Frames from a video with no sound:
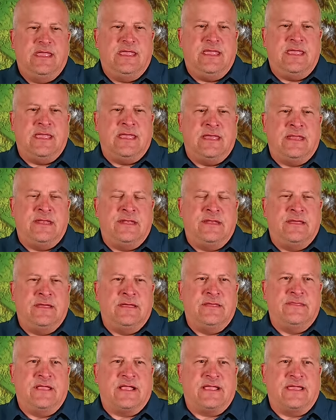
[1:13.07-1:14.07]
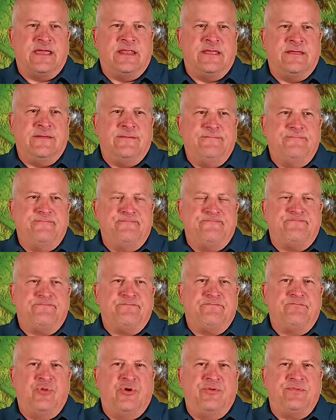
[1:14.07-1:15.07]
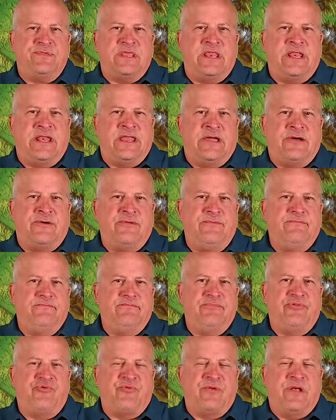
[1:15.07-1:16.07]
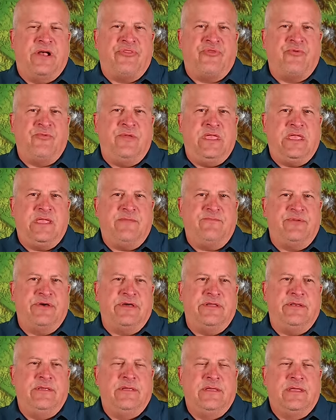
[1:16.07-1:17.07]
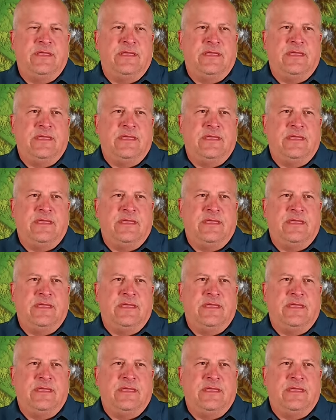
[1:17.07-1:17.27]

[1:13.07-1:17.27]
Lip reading: And that kind of moves in and out throughout the week. But